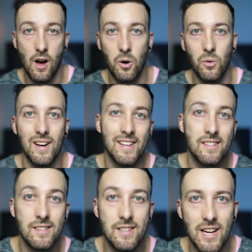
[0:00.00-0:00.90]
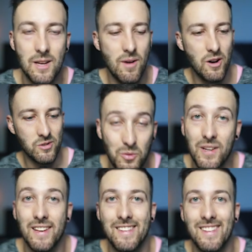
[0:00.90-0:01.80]
Now let's check them out. So
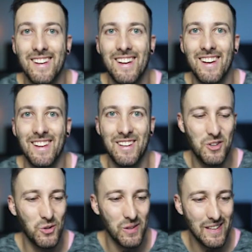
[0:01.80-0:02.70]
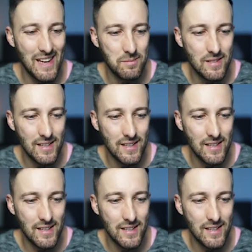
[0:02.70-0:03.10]
we got the cool names